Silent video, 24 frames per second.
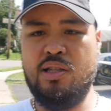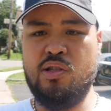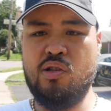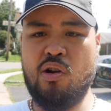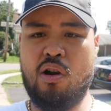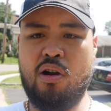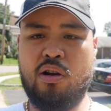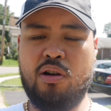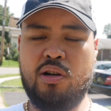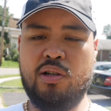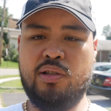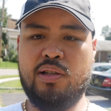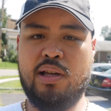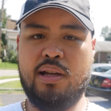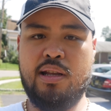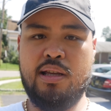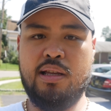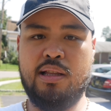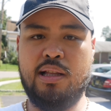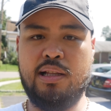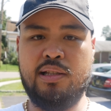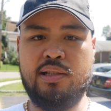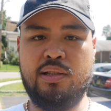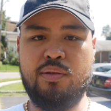darker
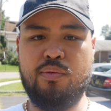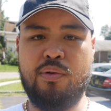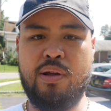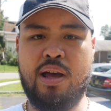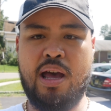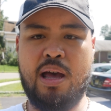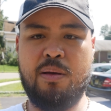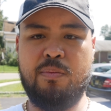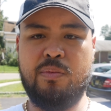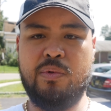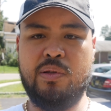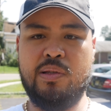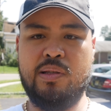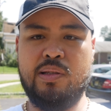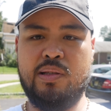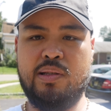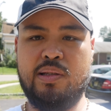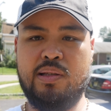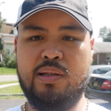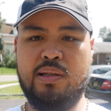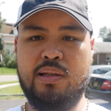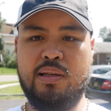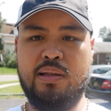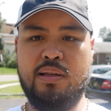setting. Let's see what
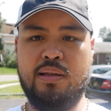happens.